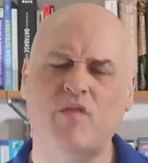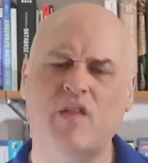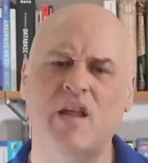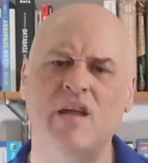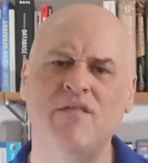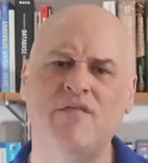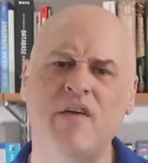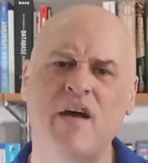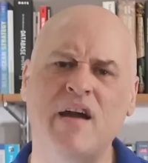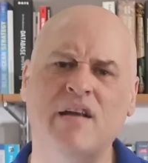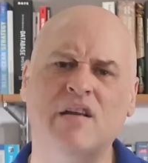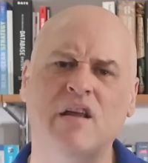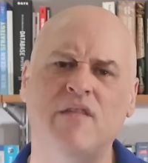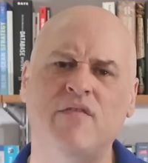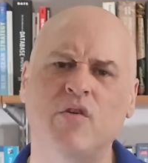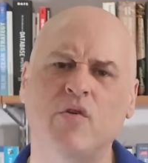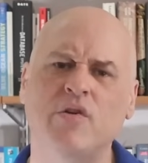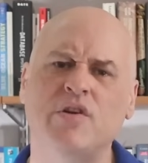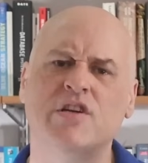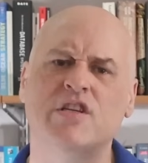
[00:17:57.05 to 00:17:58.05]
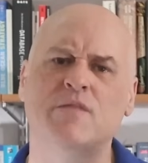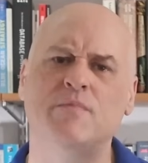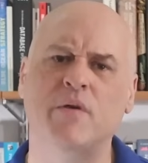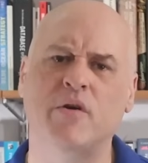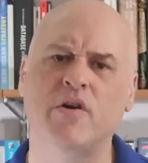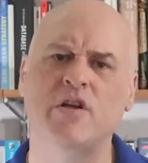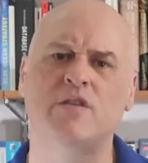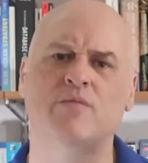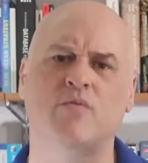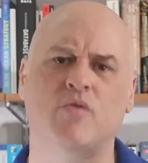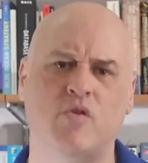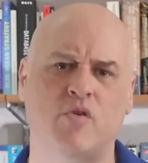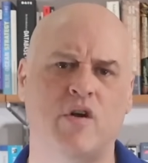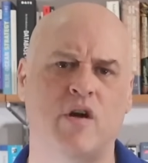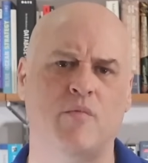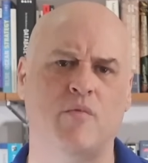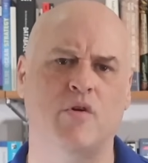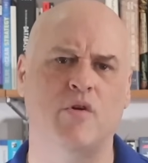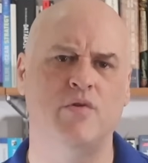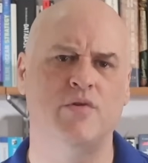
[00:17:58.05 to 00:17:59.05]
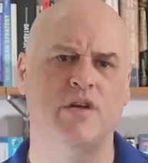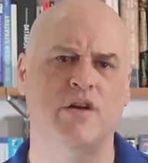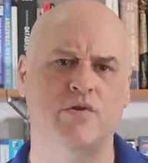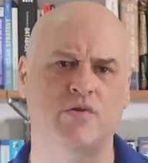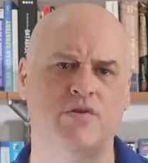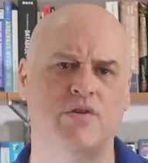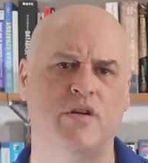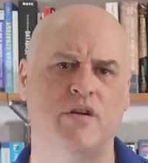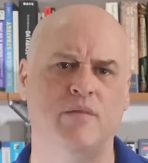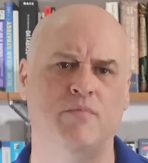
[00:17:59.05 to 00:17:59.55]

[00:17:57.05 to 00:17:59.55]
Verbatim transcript: In fact, if you're an experienced programmer who's interested